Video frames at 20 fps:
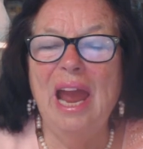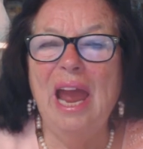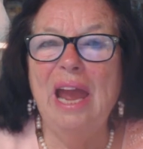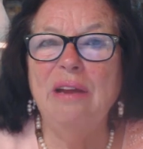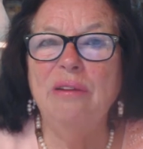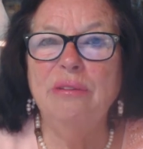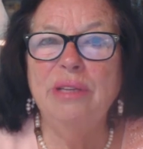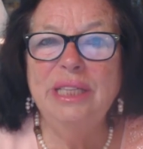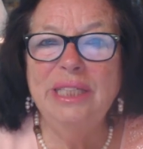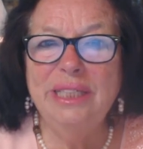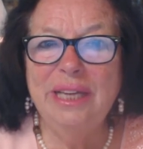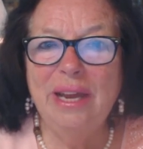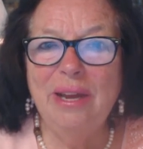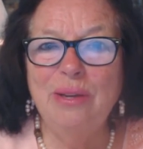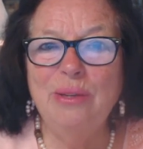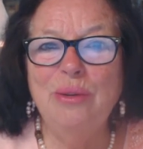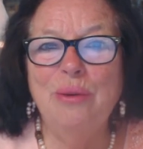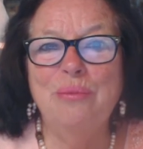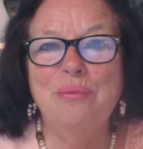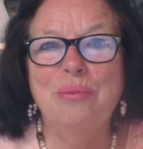I read
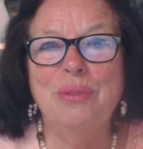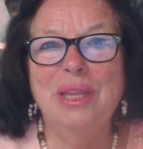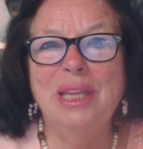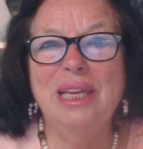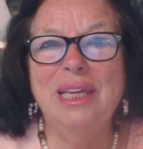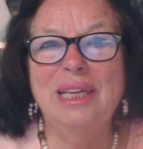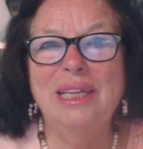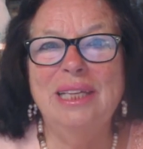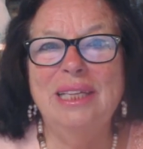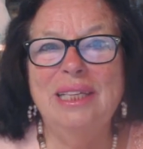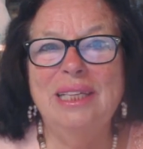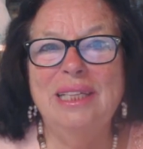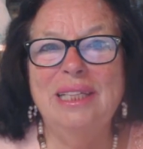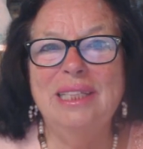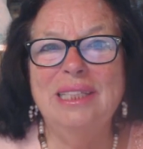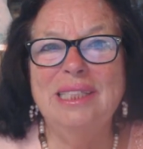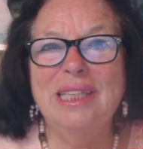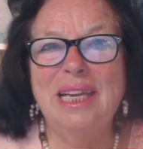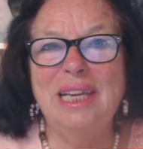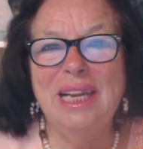now
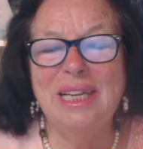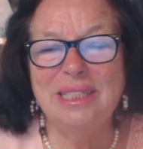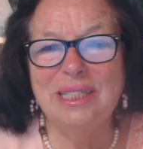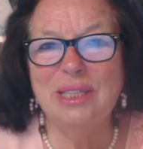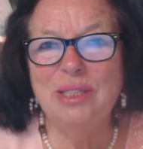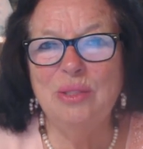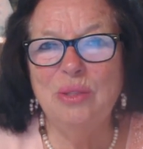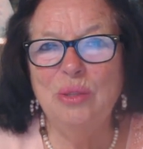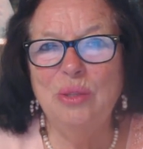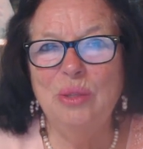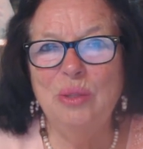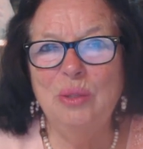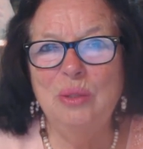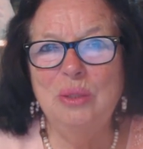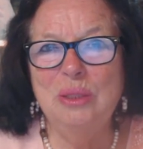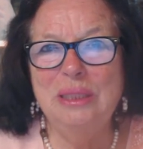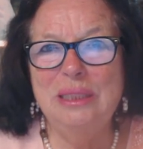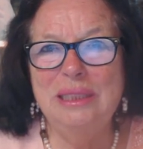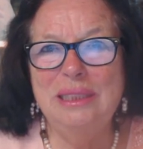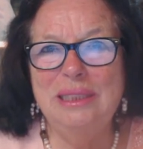the lesson to
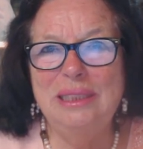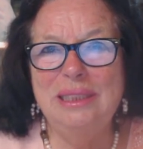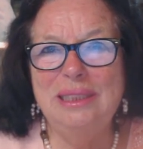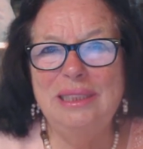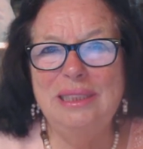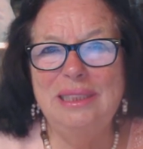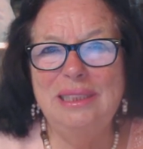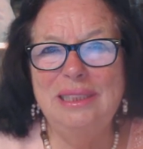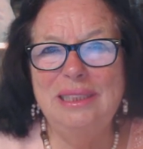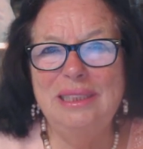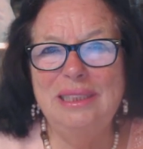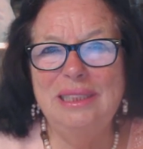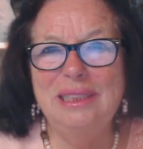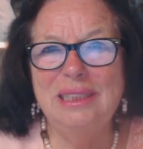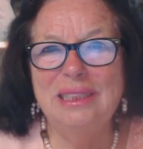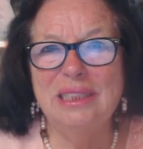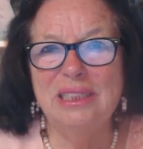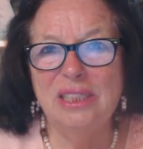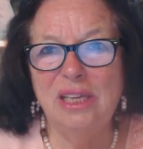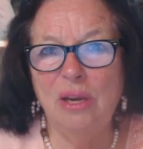you,
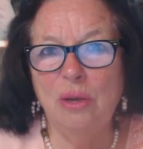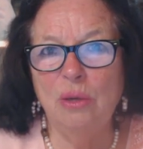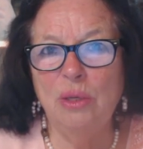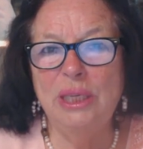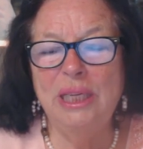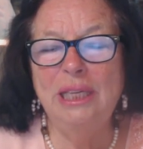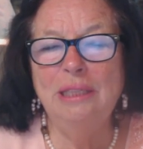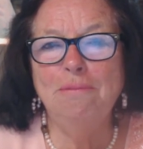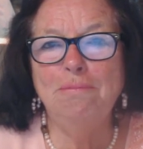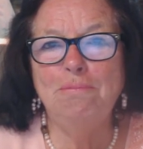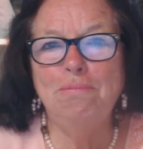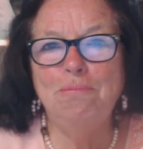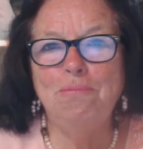slowly.